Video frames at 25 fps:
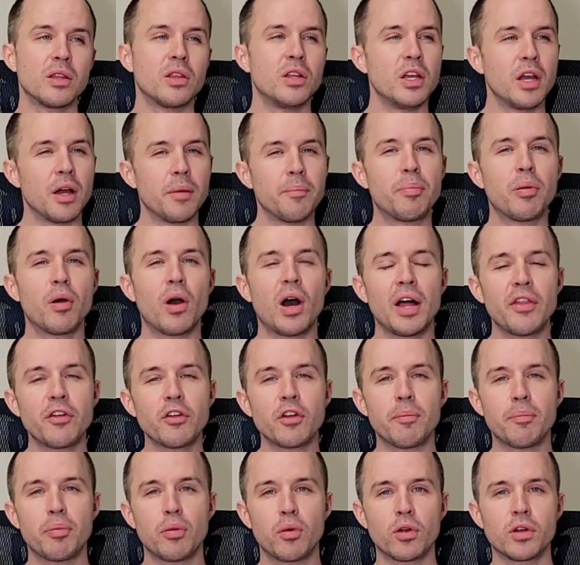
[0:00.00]
The
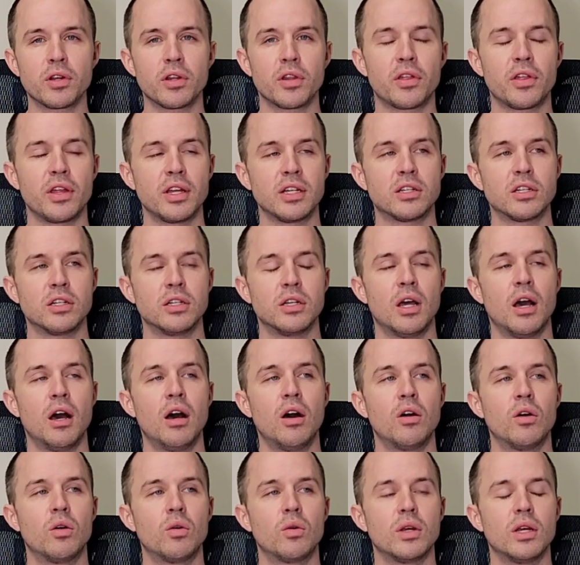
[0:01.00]
other important thing to
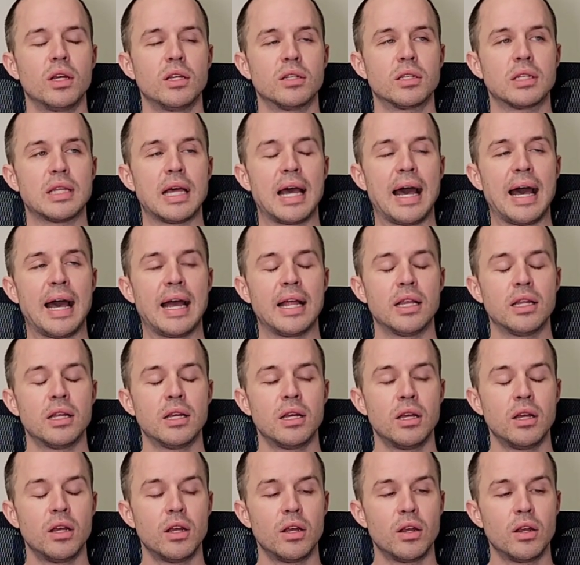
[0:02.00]
know is that